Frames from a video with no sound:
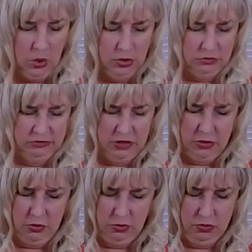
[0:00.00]

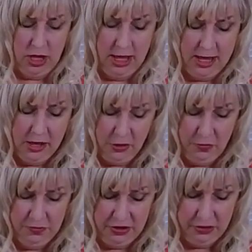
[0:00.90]
So I hope
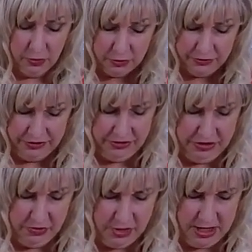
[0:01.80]
you're
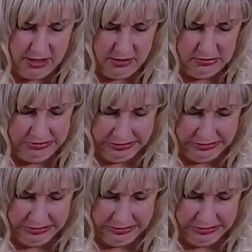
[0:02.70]
doing well.